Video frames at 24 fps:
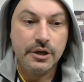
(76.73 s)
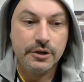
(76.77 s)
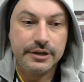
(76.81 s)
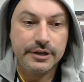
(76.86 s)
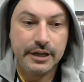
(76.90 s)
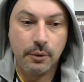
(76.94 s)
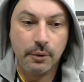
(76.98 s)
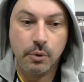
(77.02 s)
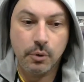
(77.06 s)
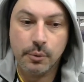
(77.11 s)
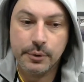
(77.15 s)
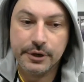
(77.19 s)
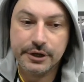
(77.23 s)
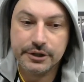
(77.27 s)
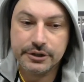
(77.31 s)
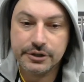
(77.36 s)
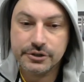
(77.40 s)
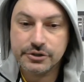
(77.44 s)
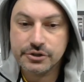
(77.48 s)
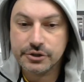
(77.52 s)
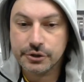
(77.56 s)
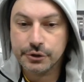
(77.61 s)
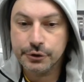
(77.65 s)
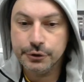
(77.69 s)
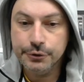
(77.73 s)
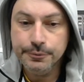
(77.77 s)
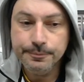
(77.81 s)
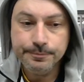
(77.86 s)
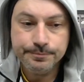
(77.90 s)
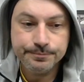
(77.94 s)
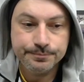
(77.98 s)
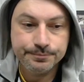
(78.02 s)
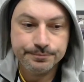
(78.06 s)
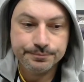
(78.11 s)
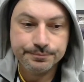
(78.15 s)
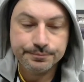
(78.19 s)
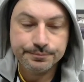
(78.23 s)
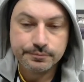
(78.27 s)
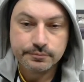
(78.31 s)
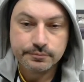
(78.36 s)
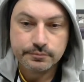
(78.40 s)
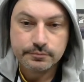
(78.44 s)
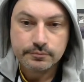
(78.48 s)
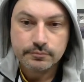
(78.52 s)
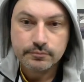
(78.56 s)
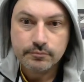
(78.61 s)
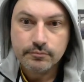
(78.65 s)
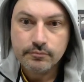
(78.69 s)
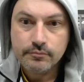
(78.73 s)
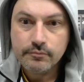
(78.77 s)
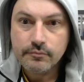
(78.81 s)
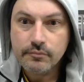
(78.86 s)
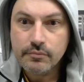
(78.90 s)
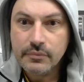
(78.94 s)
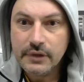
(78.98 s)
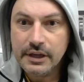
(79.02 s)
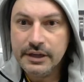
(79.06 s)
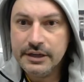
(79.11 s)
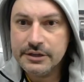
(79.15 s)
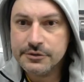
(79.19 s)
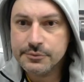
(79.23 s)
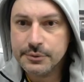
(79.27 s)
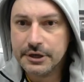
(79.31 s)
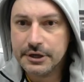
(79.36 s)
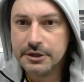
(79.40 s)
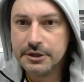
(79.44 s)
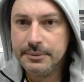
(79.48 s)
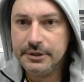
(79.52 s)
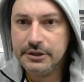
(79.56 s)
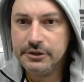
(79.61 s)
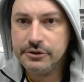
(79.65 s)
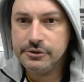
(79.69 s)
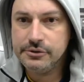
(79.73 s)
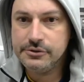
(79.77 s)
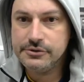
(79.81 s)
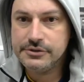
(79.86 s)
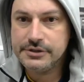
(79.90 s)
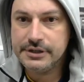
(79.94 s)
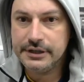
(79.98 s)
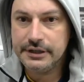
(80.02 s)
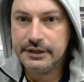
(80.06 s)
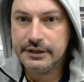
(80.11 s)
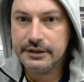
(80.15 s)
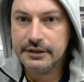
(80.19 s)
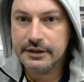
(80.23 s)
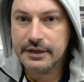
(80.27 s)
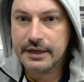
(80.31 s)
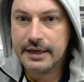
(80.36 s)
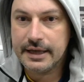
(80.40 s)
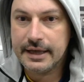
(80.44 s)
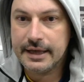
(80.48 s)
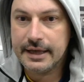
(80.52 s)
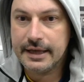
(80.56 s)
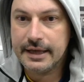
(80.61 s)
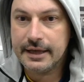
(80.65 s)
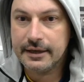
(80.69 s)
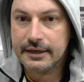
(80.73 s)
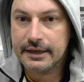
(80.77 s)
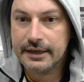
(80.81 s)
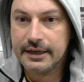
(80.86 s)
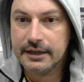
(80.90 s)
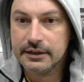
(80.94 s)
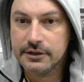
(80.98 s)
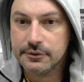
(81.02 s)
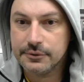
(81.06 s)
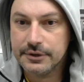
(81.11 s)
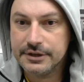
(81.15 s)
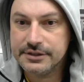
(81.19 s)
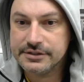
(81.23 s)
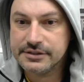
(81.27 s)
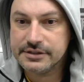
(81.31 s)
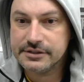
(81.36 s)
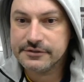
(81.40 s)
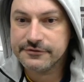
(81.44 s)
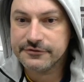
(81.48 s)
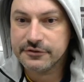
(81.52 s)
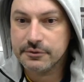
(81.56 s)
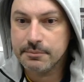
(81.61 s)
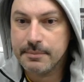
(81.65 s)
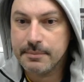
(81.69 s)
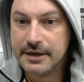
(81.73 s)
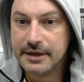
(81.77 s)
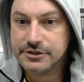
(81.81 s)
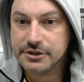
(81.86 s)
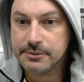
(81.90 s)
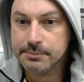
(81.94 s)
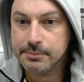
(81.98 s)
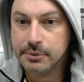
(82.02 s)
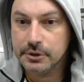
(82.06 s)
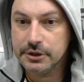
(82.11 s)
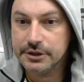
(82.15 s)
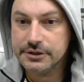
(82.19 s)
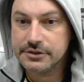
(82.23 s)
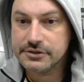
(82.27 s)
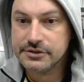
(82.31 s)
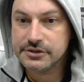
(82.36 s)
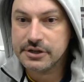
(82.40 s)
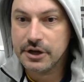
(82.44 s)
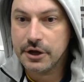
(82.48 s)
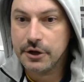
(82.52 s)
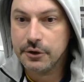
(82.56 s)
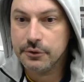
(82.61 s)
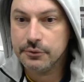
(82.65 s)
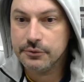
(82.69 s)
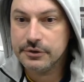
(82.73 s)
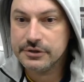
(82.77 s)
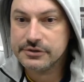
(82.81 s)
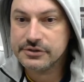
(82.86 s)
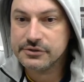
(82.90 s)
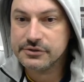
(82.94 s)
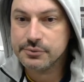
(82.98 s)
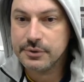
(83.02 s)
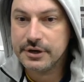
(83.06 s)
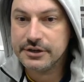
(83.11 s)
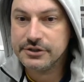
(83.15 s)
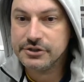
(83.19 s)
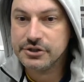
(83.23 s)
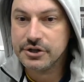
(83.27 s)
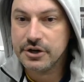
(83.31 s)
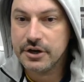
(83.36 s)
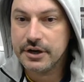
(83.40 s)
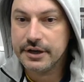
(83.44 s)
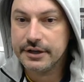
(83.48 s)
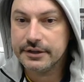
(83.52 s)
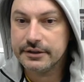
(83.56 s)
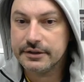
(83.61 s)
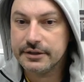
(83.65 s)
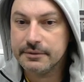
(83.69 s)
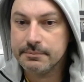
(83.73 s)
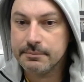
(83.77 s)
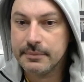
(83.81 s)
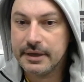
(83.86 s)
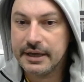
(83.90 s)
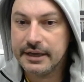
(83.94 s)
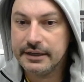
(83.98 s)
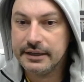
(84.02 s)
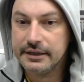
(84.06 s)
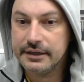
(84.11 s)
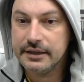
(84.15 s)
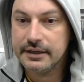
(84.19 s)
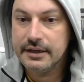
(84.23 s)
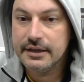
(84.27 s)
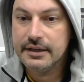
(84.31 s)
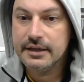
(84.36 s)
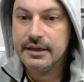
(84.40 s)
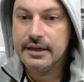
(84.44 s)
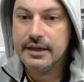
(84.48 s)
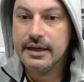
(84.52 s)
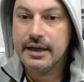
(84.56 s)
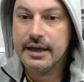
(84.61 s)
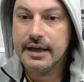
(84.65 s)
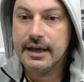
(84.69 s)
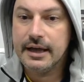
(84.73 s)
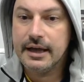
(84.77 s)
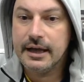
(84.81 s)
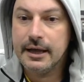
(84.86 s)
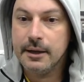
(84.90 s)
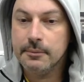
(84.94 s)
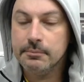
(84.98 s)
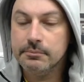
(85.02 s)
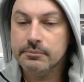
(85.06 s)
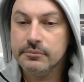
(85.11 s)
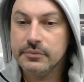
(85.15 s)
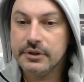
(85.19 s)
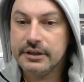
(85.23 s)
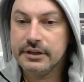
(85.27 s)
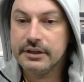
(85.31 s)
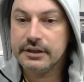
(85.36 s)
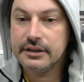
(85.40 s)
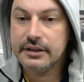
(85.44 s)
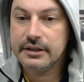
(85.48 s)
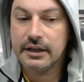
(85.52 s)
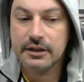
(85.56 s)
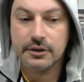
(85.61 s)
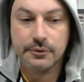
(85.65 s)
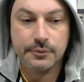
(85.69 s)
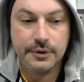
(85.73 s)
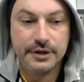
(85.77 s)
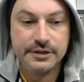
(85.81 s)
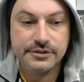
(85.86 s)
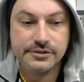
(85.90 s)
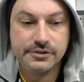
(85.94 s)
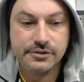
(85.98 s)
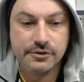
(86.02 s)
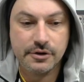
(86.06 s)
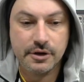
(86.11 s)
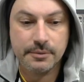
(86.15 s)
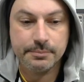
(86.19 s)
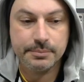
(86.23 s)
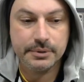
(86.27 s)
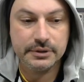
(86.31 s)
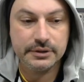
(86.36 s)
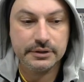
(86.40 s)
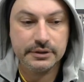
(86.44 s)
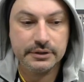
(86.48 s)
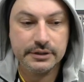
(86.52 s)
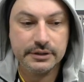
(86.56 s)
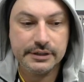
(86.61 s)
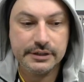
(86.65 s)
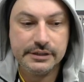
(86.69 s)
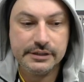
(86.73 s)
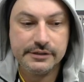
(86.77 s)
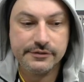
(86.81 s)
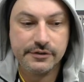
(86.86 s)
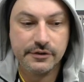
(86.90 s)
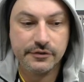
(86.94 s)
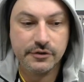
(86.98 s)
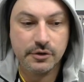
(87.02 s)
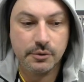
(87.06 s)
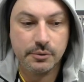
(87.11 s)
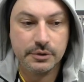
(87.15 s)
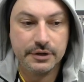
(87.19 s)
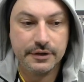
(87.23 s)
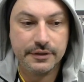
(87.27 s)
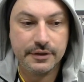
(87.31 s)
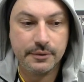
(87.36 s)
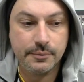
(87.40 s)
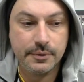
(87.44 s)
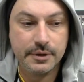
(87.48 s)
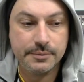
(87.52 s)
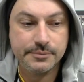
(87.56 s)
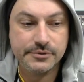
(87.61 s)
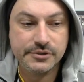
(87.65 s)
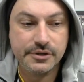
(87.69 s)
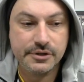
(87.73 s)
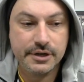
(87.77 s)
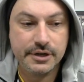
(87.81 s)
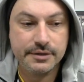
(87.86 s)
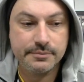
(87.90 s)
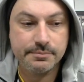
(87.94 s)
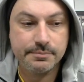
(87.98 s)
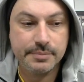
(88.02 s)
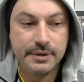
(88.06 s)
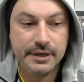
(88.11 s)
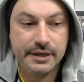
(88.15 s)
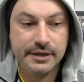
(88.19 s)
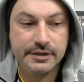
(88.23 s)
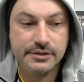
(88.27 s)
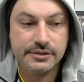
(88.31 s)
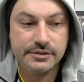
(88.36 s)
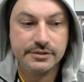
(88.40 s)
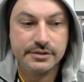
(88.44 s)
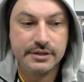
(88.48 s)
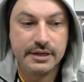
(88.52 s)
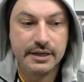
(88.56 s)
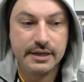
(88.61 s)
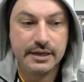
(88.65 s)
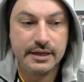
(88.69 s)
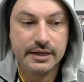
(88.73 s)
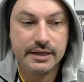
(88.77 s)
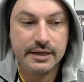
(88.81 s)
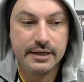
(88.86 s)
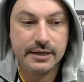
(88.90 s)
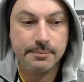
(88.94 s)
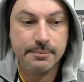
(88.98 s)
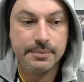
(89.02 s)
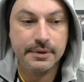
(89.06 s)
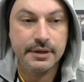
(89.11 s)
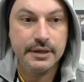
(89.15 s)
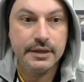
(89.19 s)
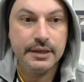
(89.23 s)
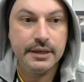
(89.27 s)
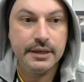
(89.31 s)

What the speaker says: Now what we're going to do is we're going to be using Colorista from Magic Bullet. So this is Red Giant that make Colorista. I believe I've got one of their website pages up.